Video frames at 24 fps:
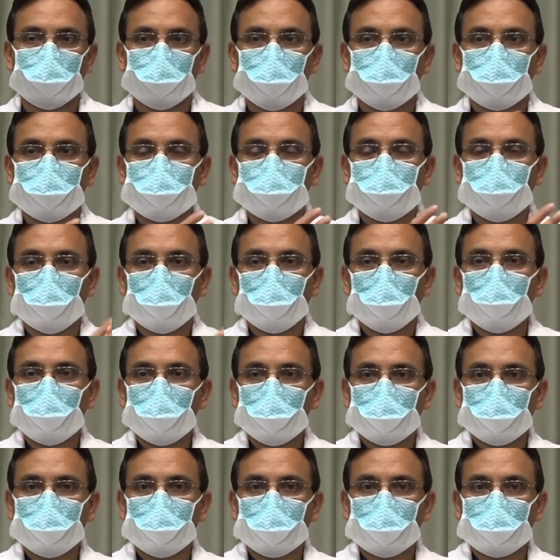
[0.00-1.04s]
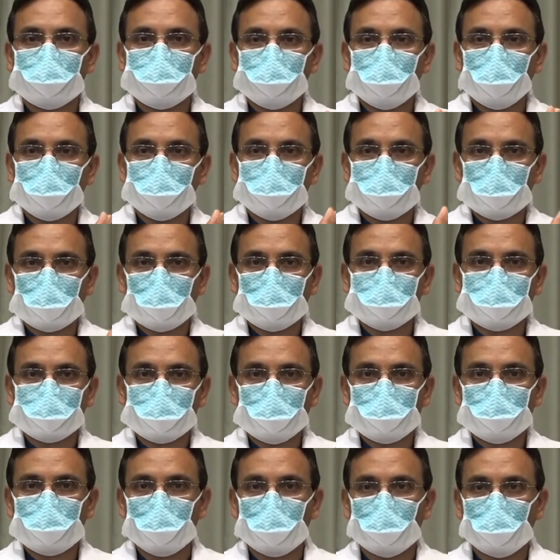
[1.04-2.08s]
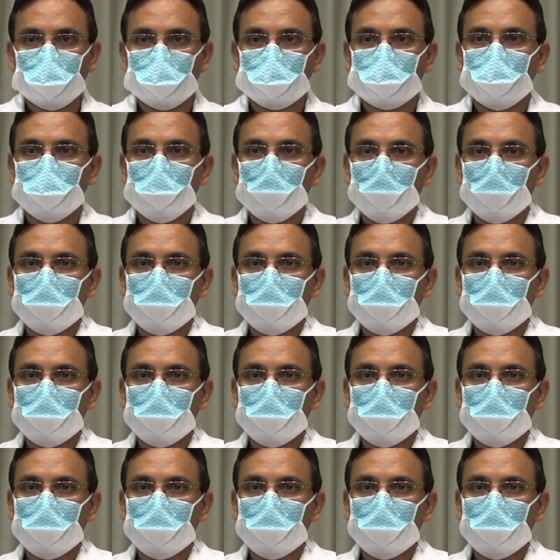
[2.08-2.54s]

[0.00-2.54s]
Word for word: There is blood that is being brought from the heart